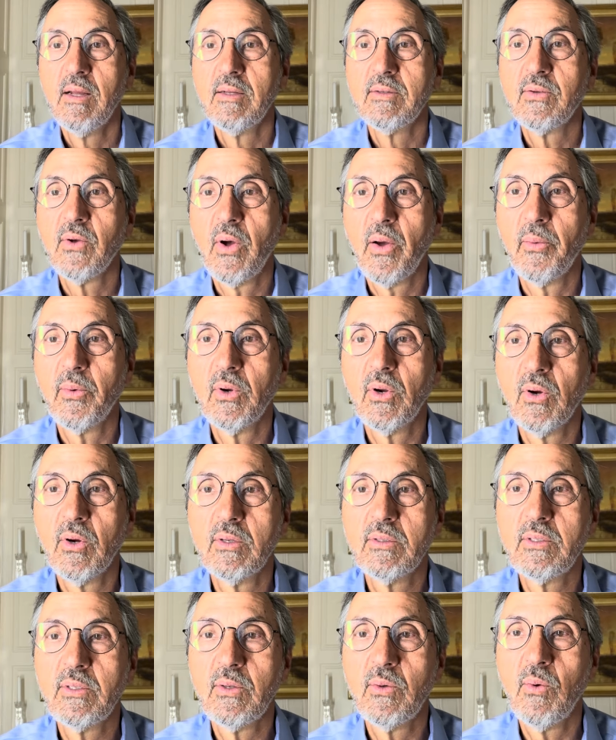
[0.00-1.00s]
So I would
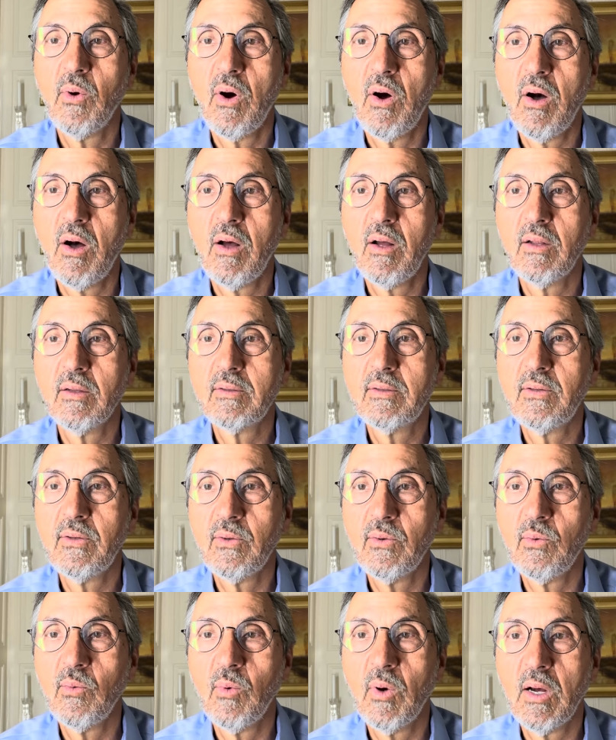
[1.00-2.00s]
urge you all
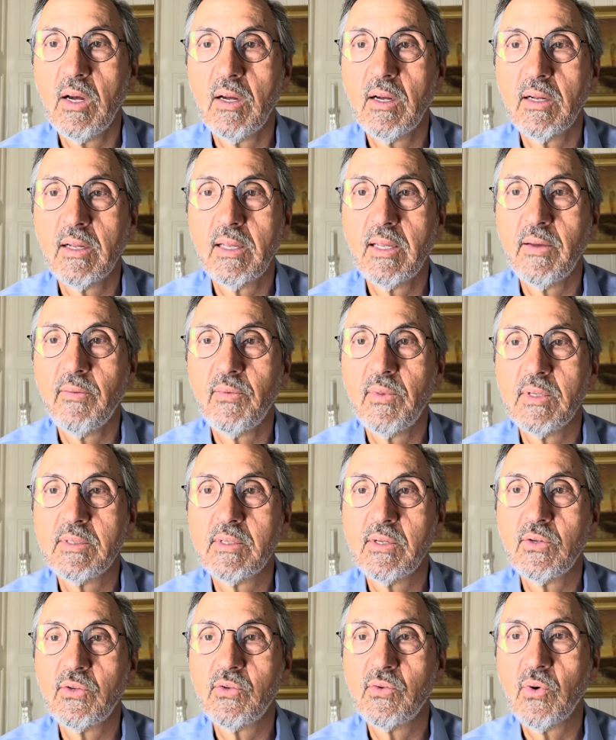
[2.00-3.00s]
to give
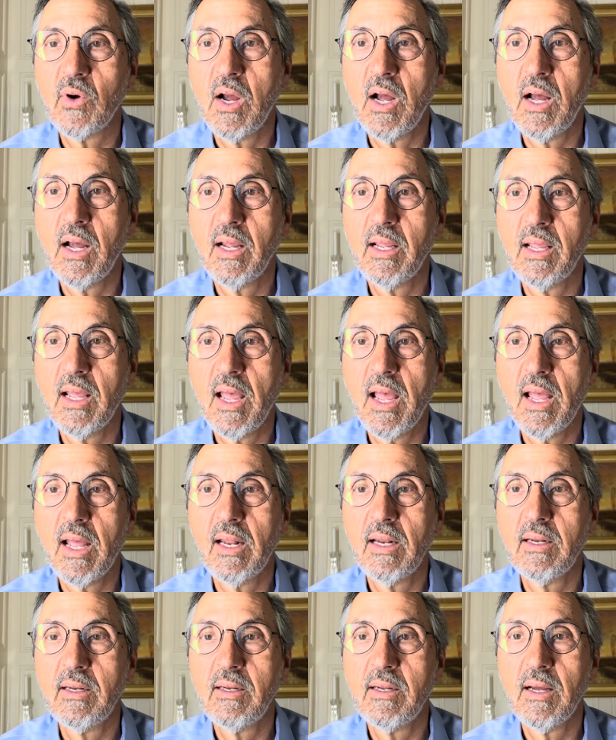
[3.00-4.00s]
this a try,
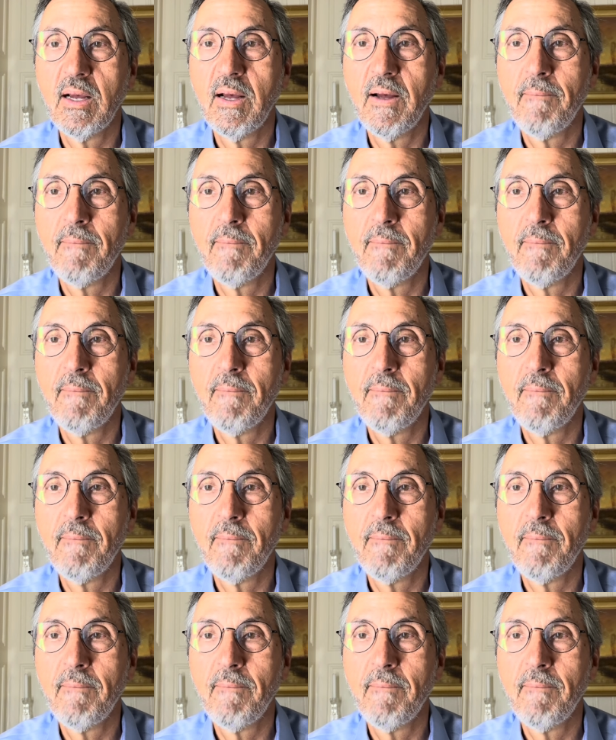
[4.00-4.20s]
and